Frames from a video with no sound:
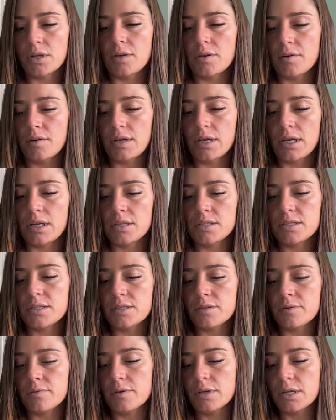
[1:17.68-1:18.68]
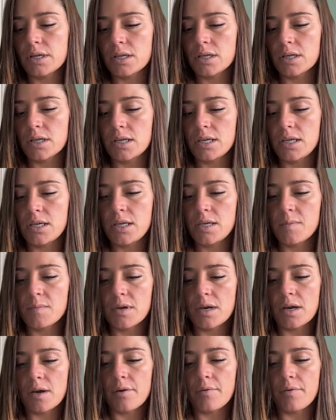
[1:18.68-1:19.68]
All right, so we're gonna keep
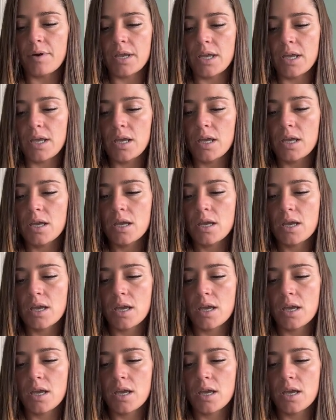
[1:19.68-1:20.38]
going.